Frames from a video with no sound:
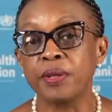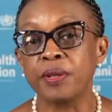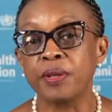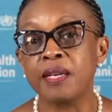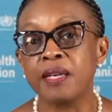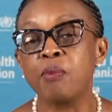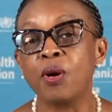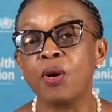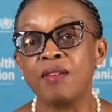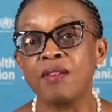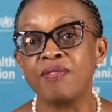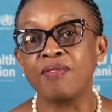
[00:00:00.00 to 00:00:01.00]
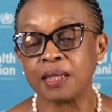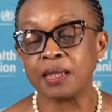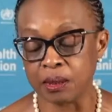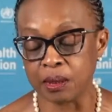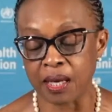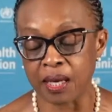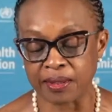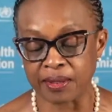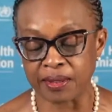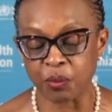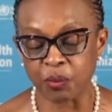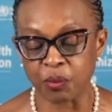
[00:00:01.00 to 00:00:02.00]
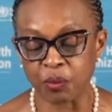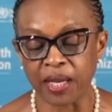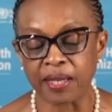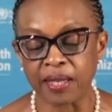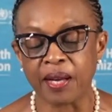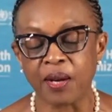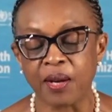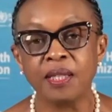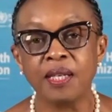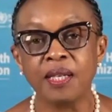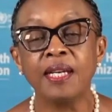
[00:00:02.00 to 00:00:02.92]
the Ebola vaccine trials that were carried out